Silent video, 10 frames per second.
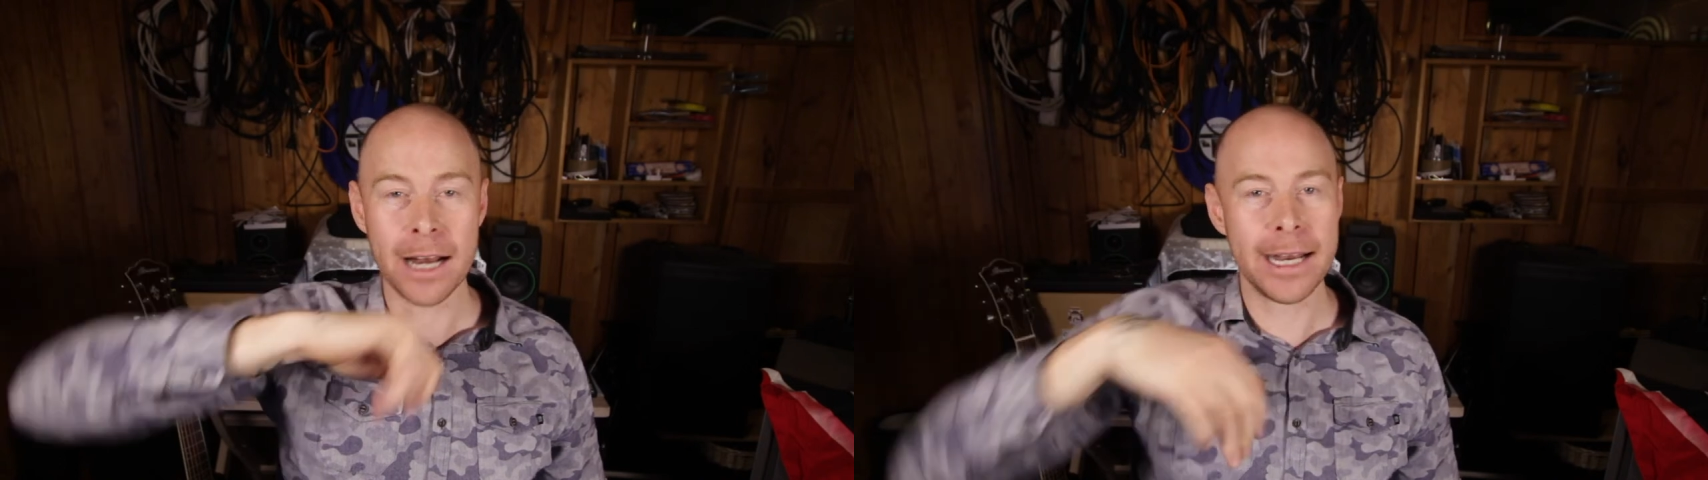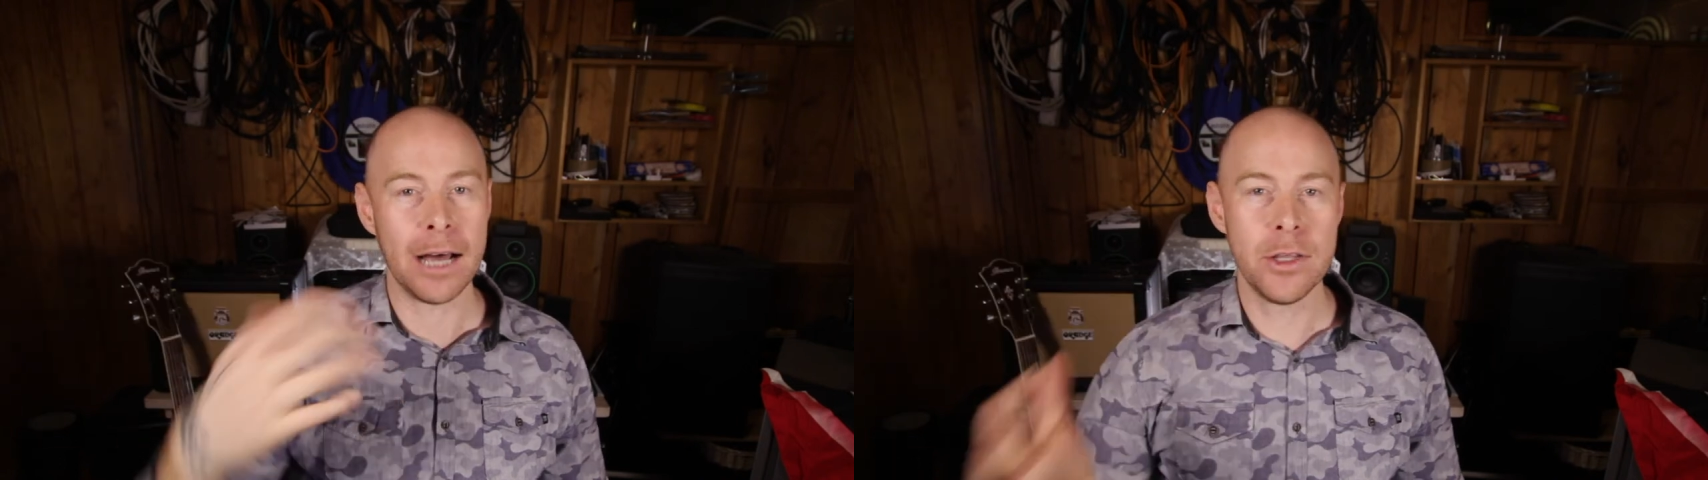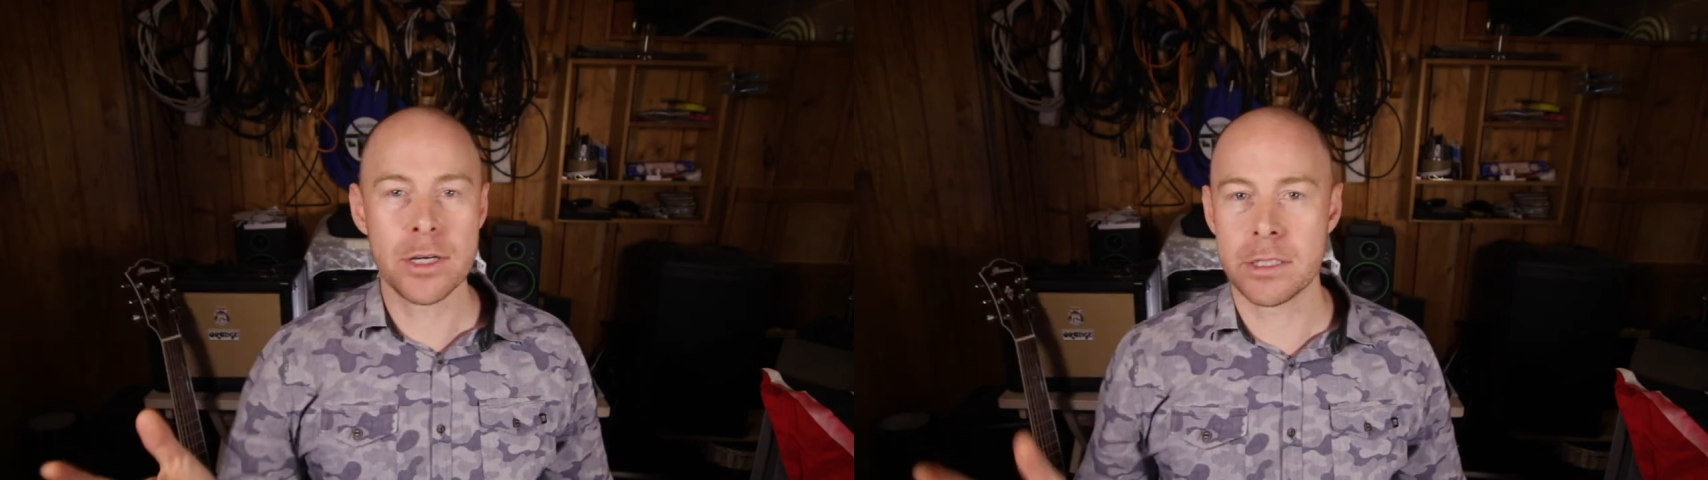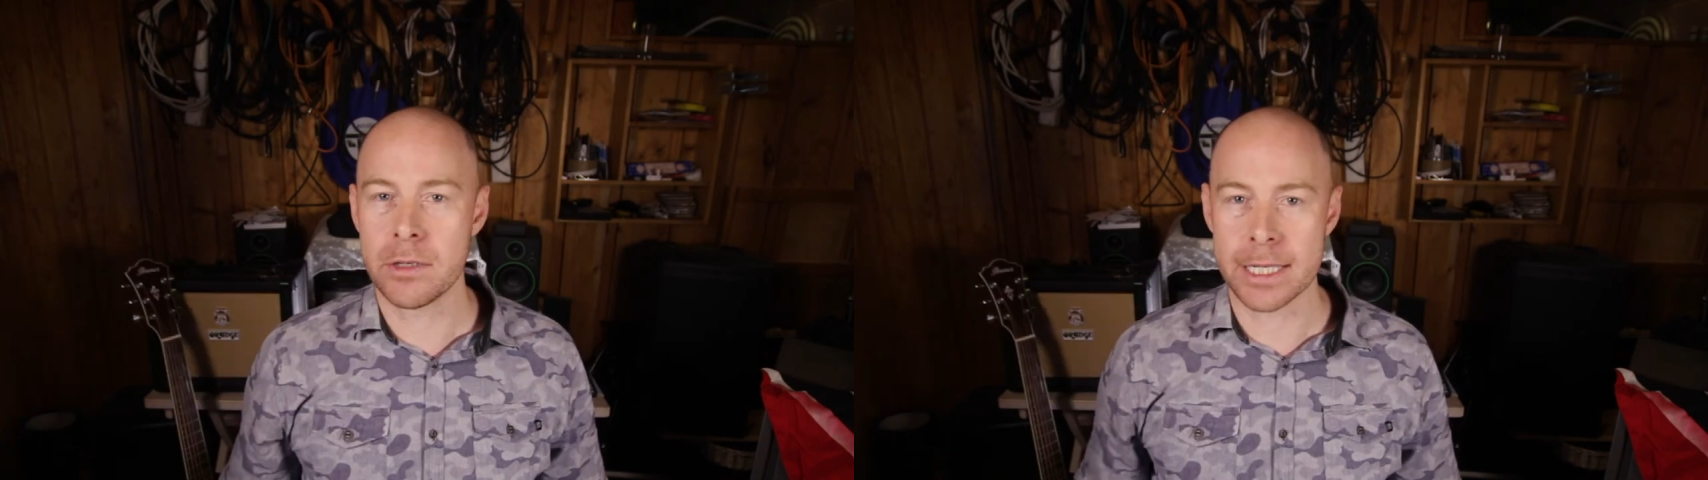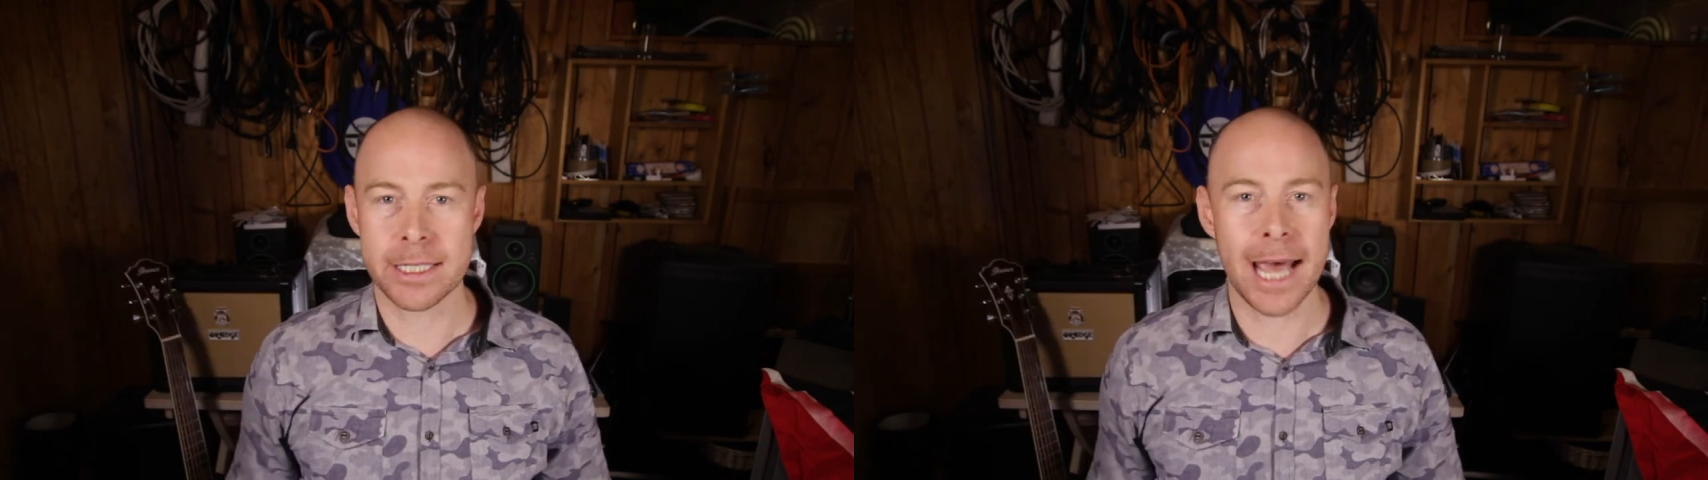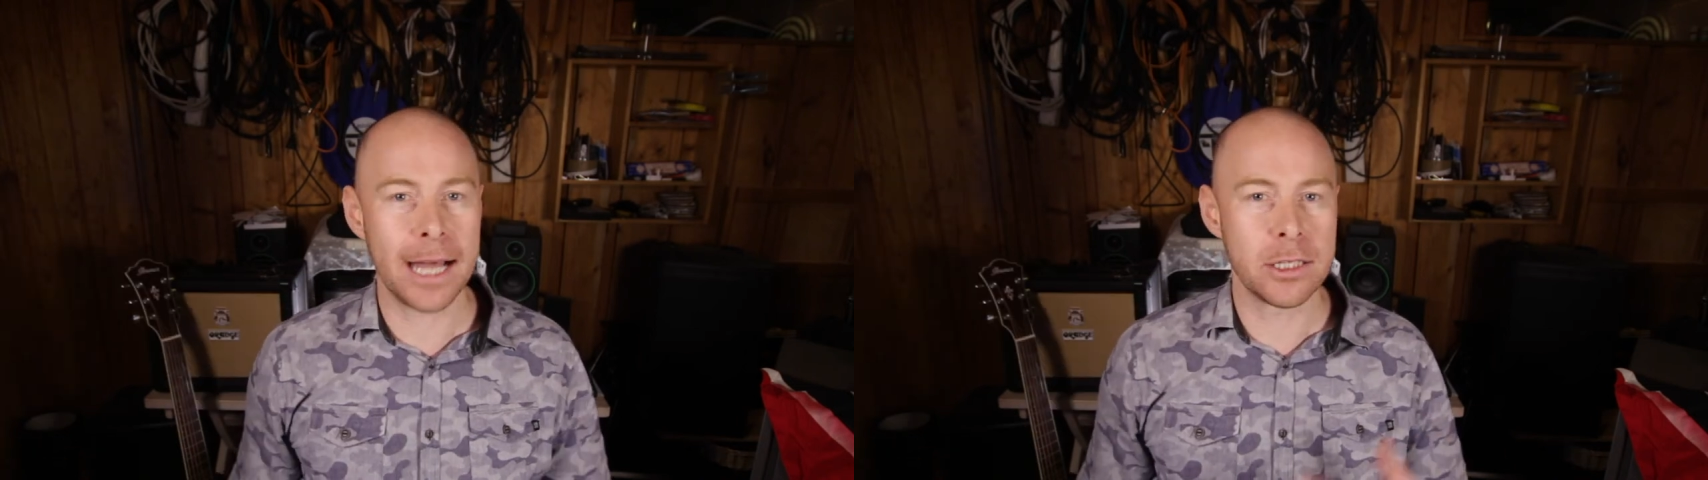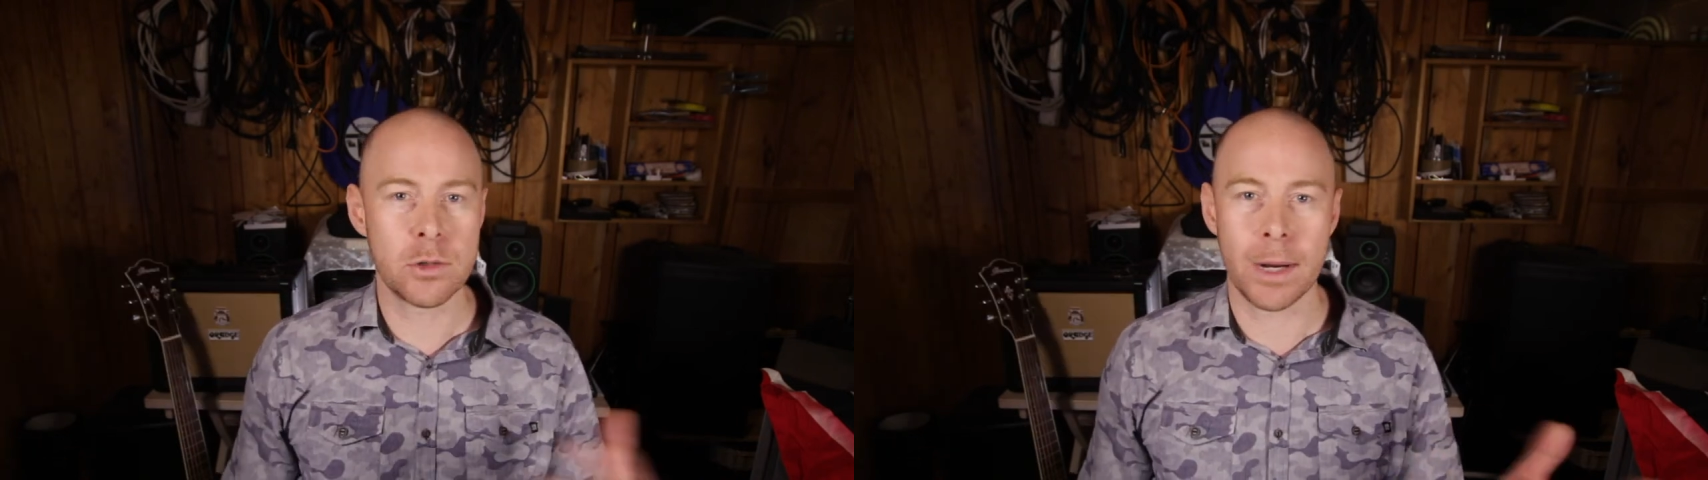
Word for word: now you can do this 10,